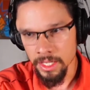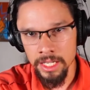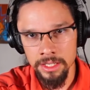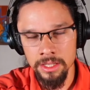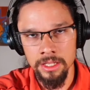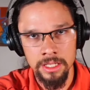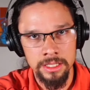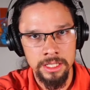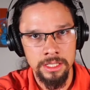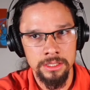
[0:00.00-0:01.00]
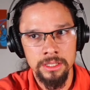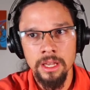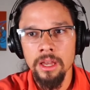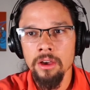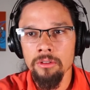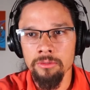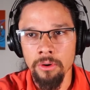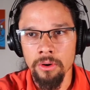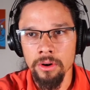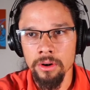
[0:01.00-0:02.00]
into the disease
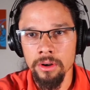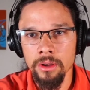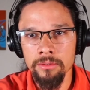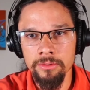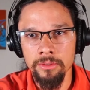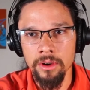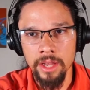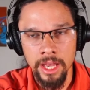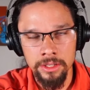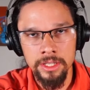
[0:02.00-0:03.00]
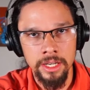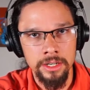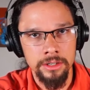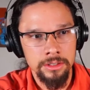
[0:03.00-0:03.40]
for healthcare